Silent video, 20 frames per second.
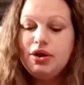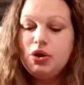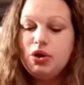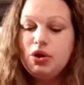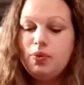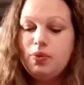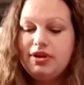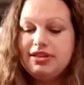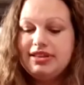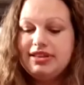
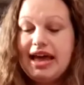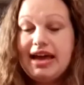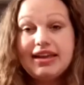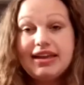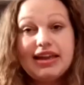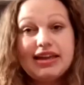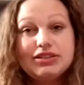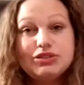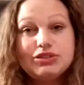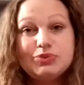Well, in that
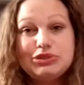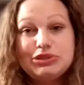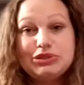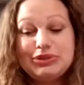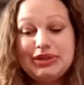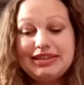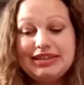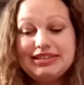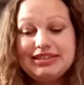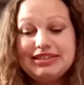case, would you
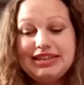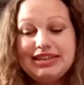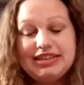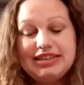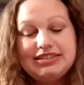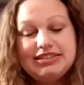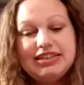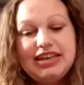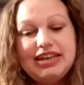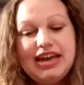like to
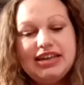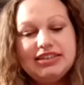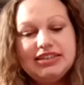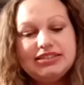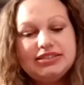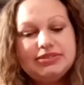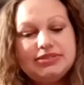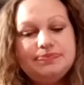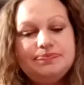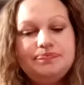dance, he
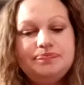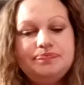asked.